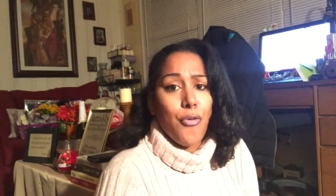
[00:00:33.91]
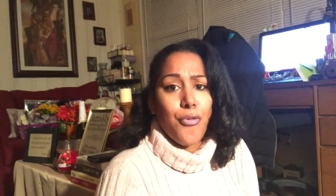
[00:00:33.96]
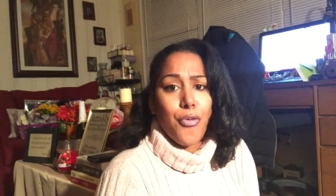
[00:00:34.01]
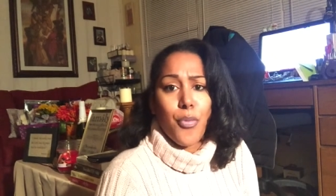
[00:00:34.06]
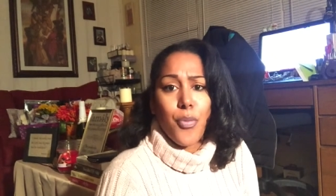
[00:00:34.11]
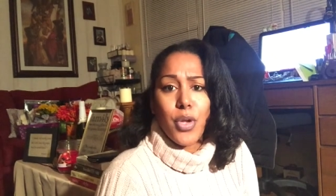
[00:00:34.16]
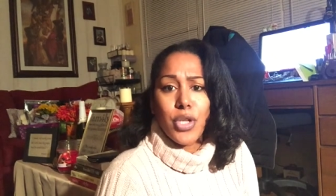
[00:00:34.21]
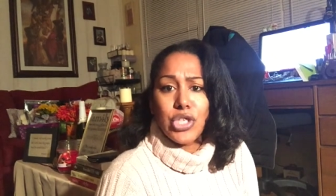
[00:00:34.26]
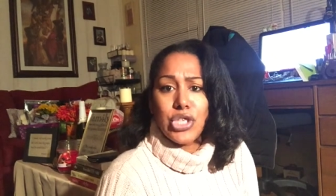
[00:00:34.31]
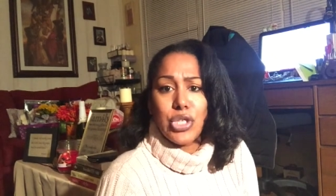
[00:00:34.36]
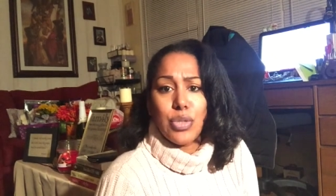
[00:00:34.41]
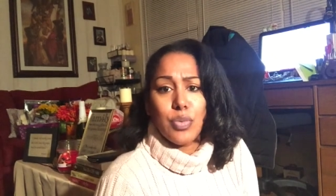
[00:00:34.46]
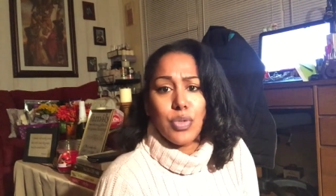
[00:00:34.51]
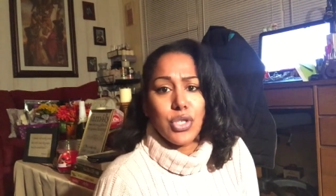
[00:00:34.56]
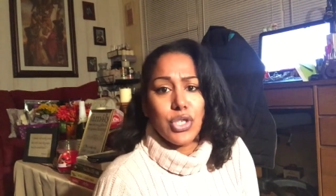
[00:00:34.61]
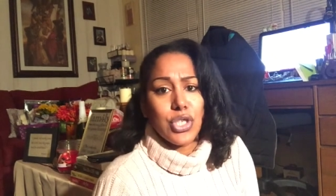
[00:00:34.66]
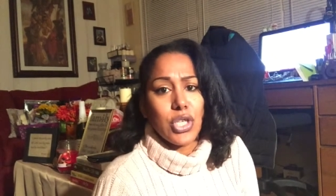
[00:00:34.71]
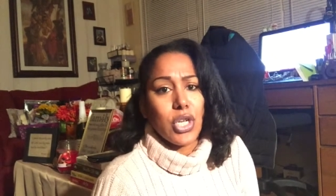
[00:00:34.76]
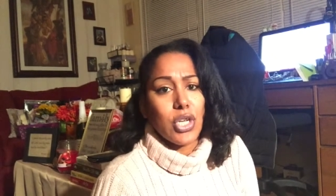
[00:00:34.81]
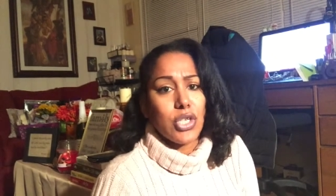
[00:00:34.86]
From when she
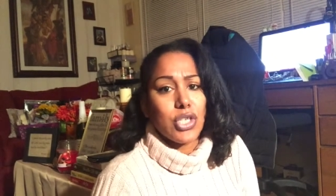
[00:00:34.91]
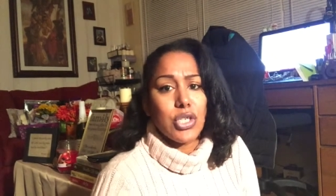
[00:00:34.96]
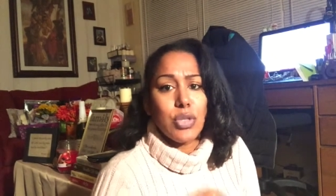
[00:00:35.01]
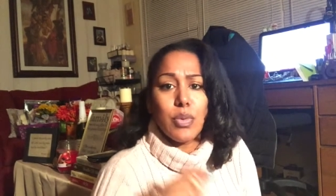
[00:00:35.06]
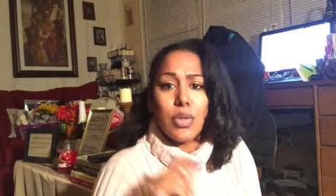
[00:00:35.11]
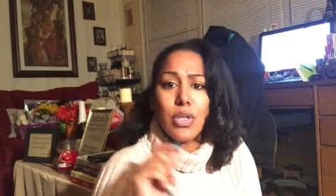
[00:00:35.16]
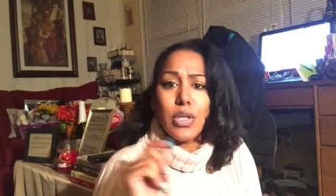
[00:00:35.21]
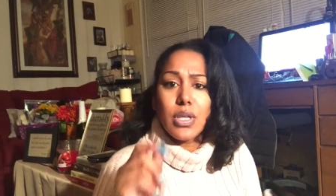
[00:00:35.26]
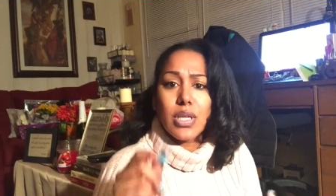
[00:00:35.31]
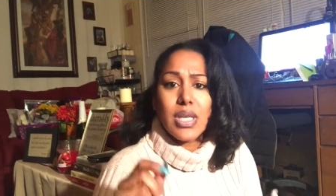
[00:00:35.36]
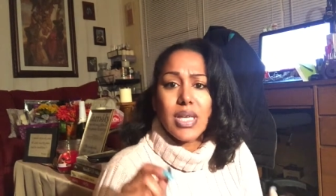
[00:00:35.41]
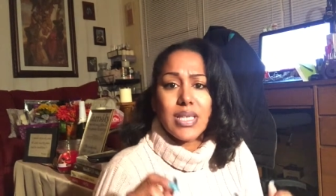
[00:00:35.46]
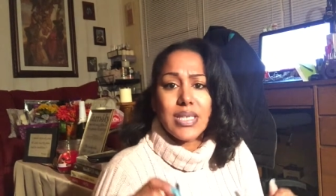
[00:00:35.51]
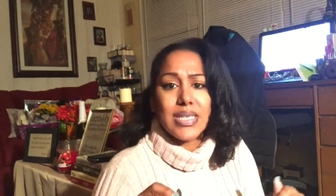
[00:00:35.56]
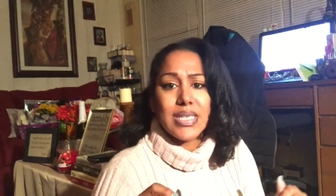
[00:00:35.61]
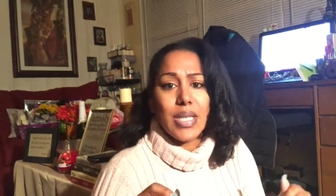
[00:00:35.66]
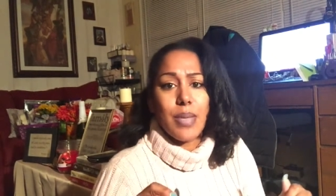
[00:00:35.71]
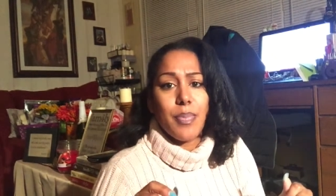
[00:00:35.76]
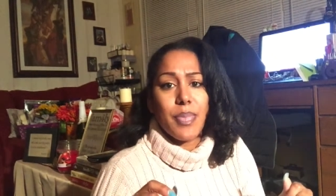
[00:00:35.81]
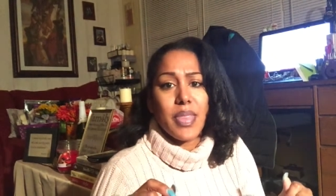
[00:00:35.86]
was young, she would look at
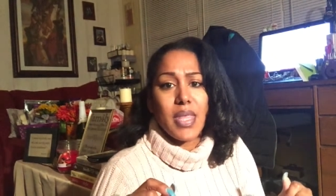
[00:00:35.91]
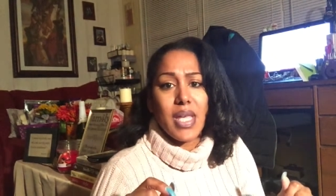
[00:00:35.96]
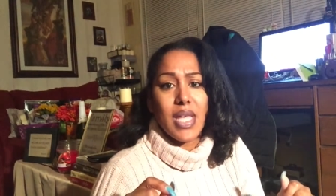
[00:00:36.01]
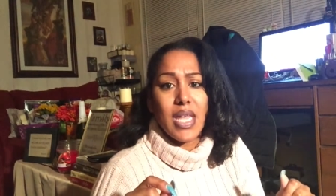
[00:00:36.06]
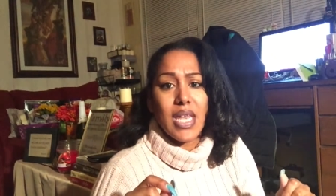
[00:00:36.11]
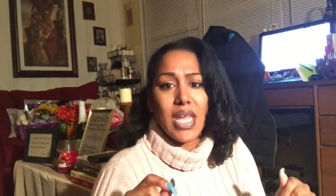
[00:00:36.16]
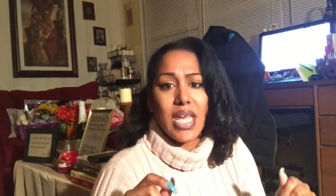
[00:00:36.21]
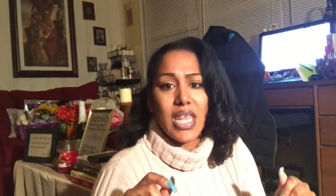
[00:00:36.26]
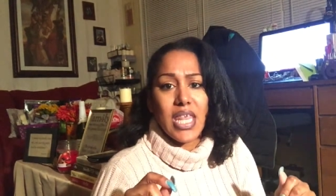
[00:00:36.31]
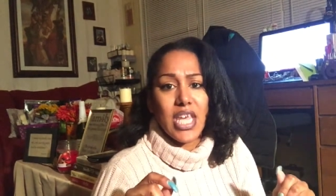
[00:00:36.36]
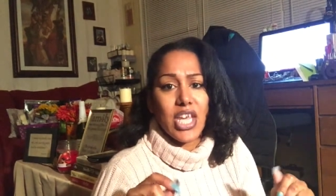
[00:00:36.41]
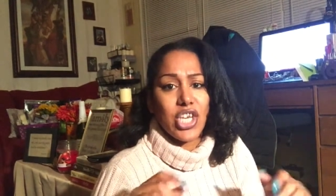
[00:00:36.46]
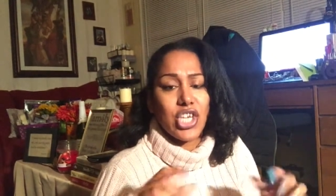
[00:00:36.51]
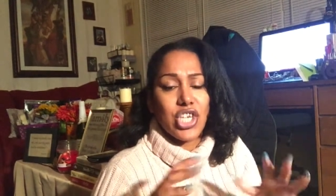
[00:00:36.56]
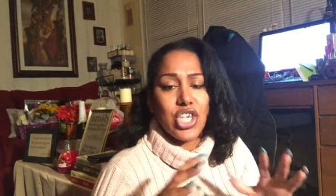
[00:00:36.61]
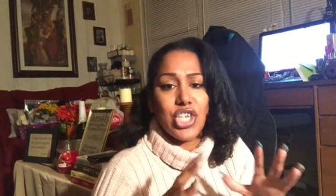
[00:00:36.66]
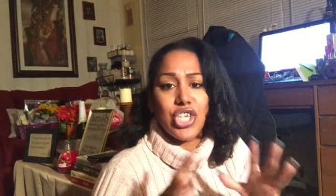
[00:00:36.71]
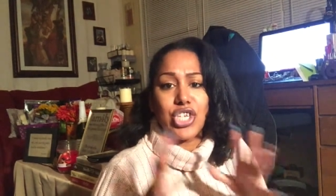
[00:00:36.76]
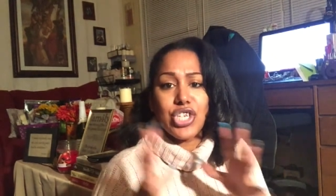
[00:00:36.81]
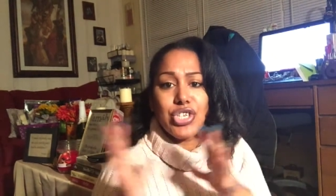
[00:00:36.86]
something and then
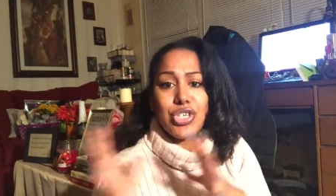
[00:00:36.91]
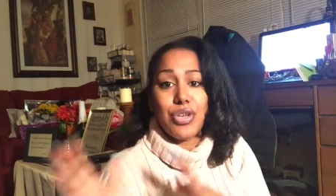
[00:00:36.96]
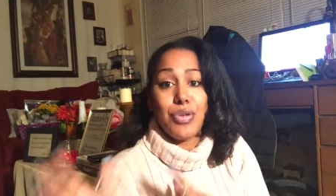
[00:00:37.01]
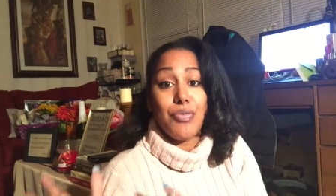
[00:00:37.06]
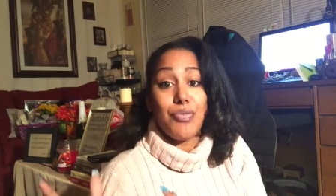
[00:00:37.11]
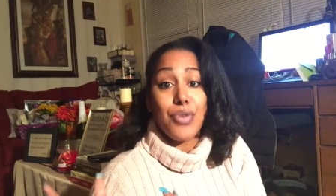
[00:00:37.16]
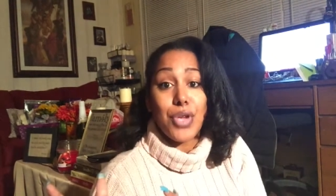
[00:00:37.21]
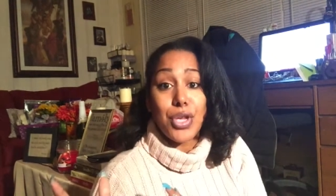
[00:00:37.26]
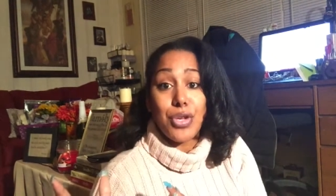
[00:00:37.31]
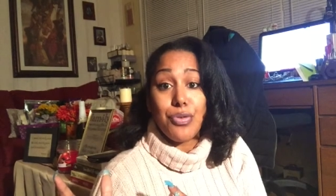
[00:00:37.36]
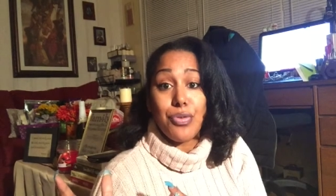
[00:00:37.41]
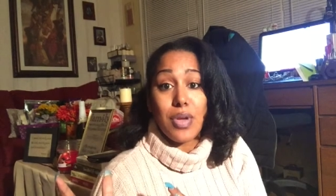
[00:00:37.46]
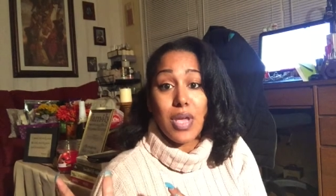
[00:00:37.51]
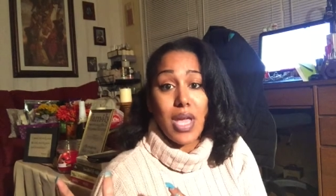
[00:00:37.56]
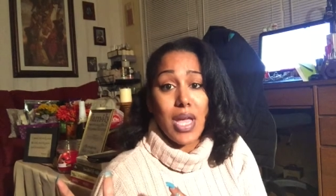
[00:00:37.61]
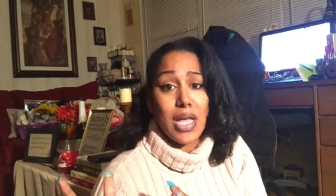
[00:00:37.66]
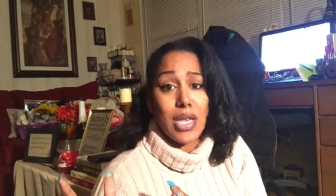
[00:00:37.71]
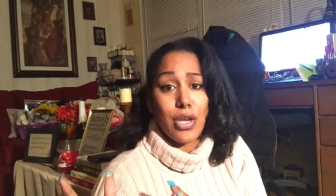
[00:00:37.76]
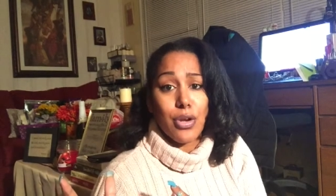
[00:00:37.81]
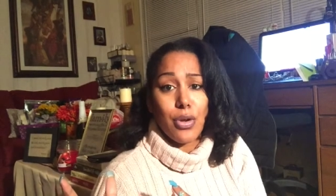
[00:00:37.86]
she just can
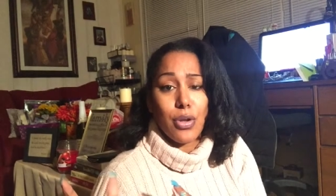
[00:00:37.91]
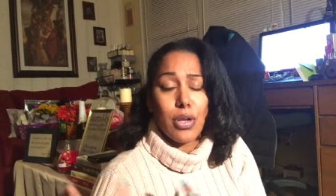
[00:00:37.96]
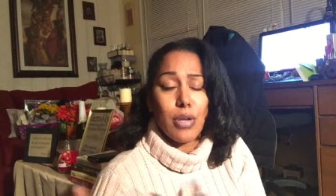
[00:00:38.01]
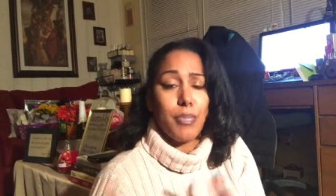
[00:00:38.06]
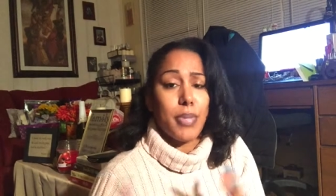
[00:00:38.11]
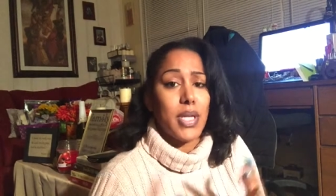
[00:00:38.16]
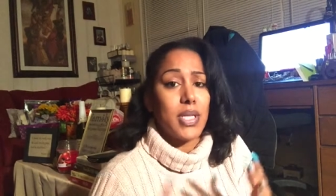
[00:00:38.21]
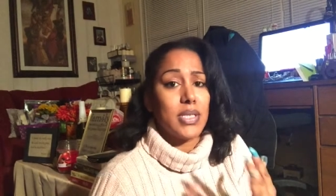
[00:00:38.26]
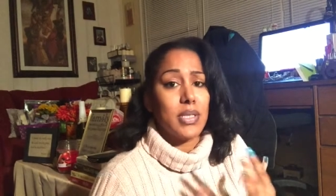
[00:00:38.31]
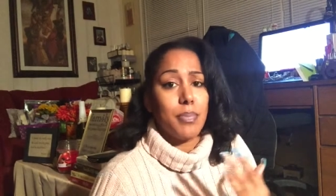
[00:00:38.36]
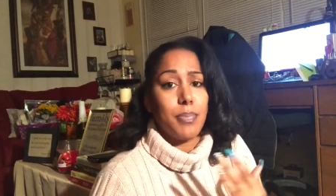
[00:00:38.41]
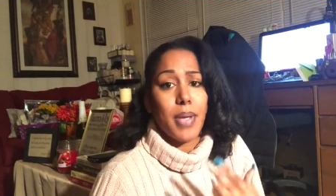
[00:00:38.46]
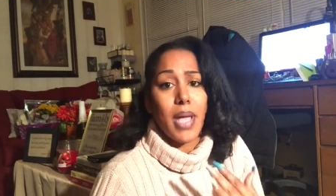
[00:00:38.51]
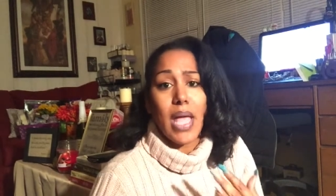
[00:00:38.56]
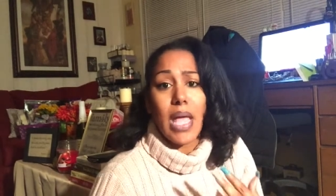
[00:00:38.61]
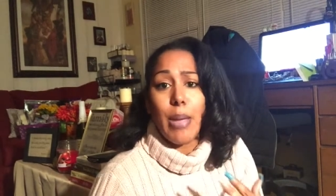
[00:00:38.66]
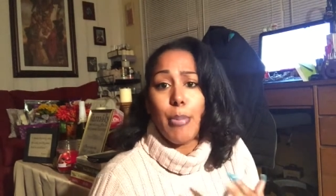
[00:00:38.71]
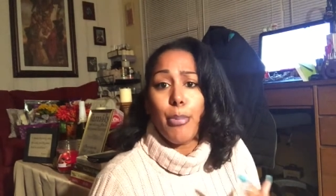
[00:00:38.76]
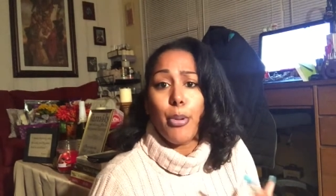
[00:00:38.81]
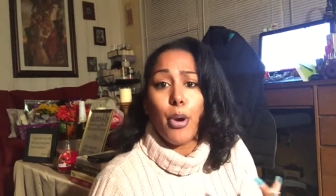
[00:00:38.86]
recreate it on a piece of
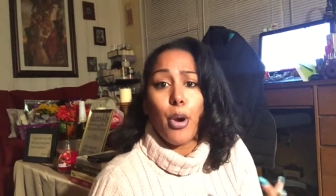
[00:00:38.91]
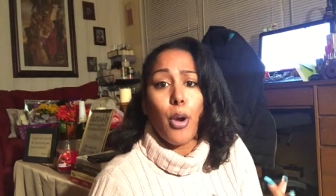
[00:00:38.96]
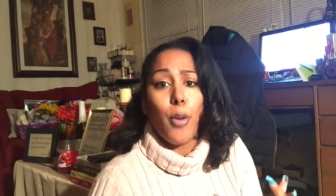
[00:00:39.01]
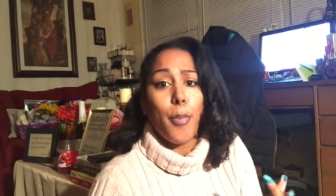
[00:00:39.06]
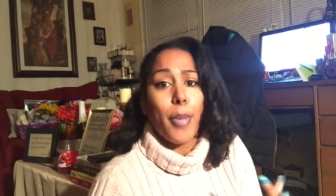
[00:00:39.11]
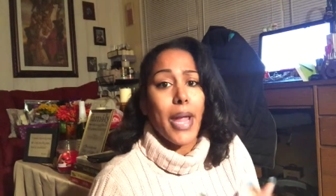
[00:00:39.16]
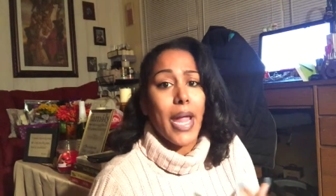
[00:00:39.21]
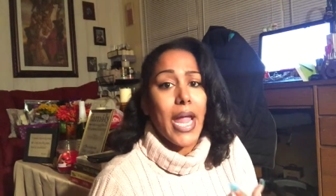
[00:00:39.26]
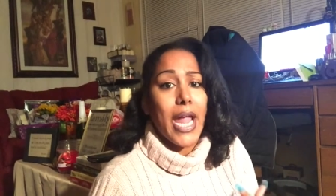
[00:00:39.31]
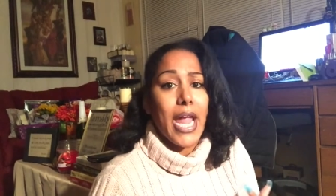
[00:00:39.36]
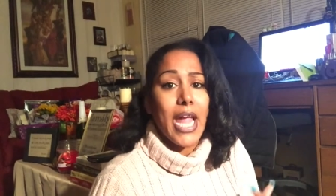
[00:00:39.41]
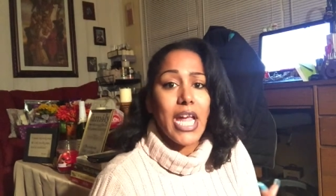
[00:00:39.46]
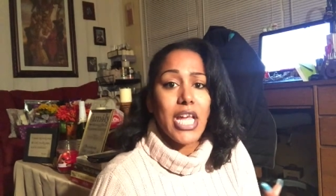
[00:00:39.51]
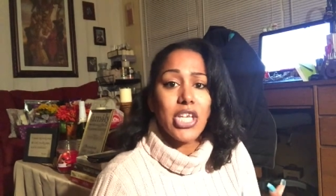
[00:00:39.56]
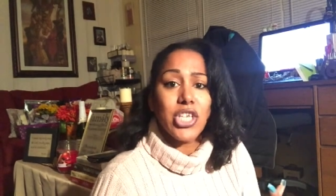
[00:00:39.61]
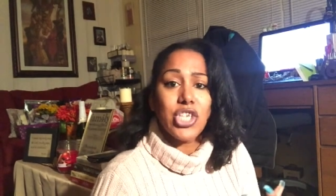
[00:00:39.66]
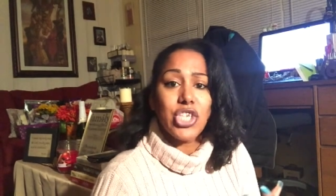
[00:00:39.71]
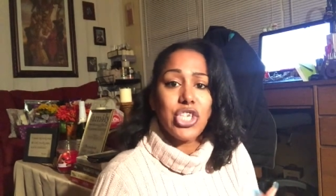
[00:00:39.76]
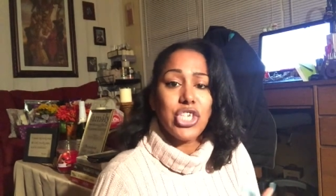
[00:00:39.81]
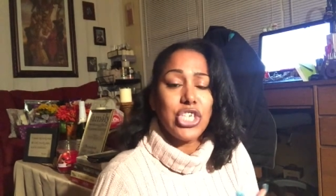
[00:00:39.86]
paper,
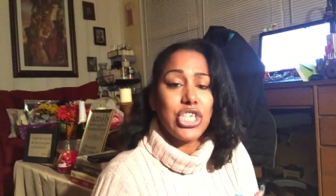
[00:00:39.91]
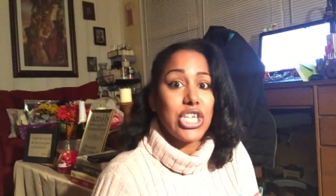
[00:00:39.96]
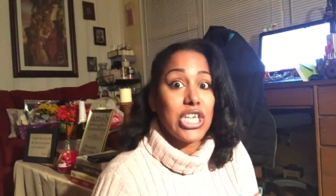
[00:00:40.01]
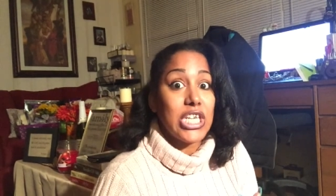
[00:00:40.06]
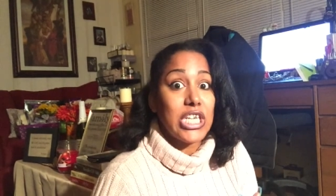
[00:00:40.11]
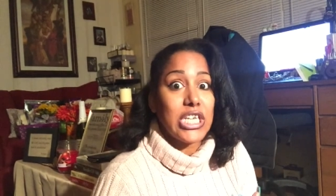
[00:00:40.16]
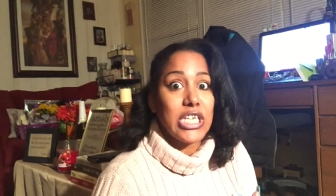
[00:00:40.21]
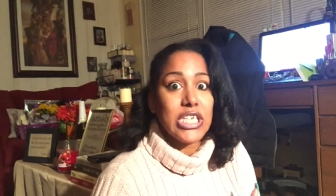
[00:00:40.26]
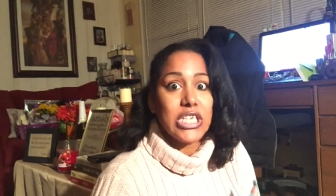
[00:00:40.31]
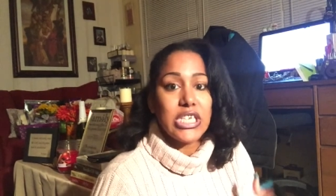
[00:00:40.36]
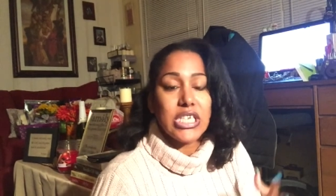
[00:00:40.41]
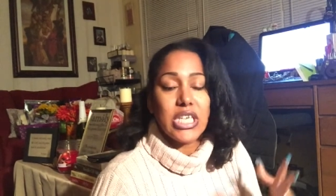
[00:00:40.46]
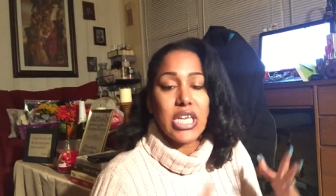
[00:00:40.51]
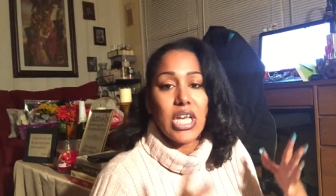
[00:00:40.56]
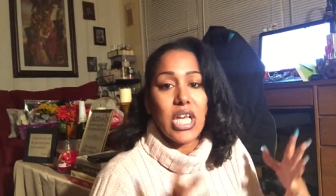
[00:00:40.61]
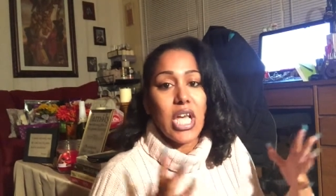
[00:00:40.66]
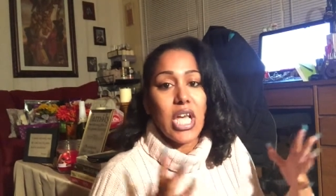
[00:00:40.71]
pants, jeans.